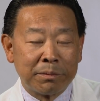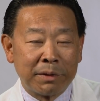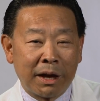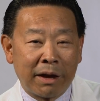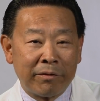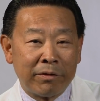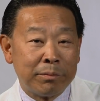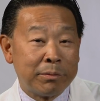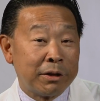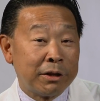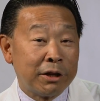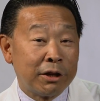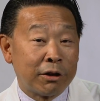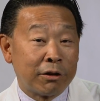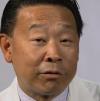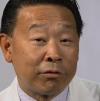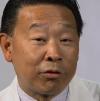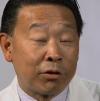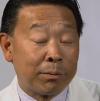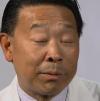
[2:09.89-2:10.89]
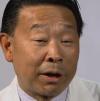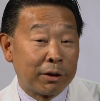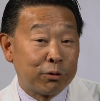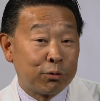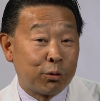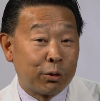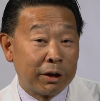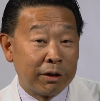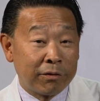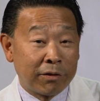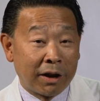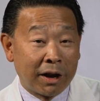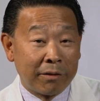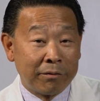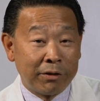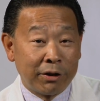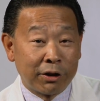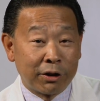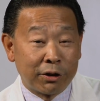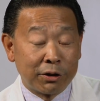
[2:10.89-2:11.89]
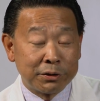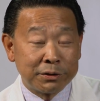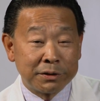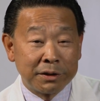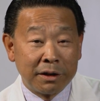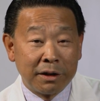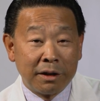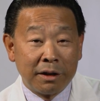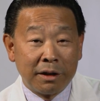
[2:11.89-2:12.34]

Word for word: Having been here for about 25 years,